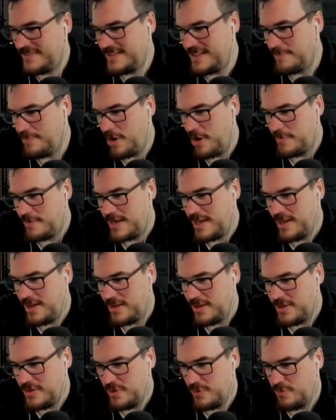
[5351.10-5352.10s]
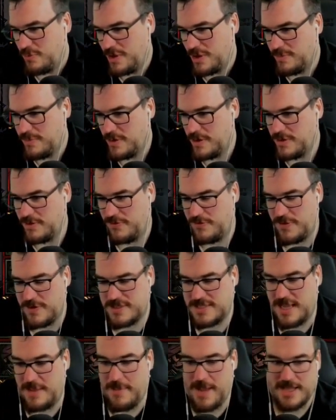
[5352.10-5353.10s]
Did Barb kill the Wilbur the
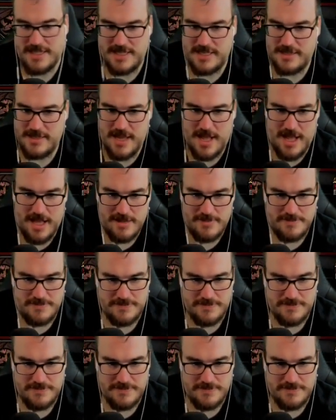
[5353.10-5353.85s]
first time? I did not.